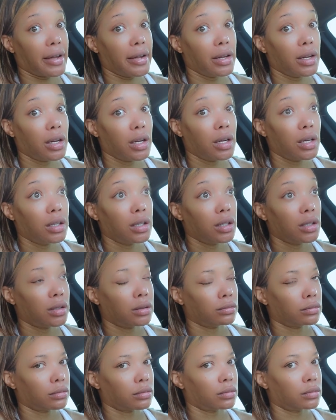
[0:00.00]

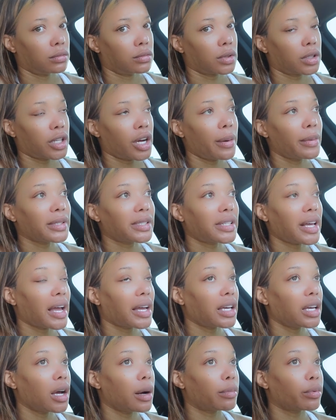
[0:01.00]
Thermostat
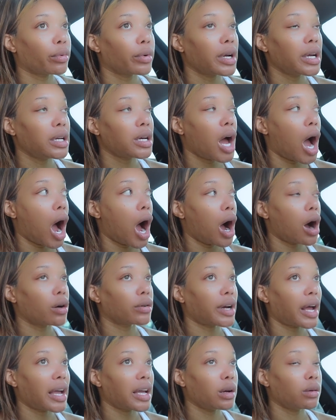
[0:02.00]
kept reading all
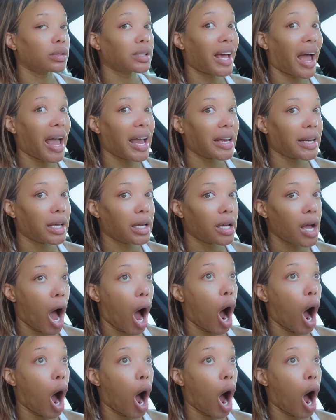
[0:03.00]
day. It was eighty.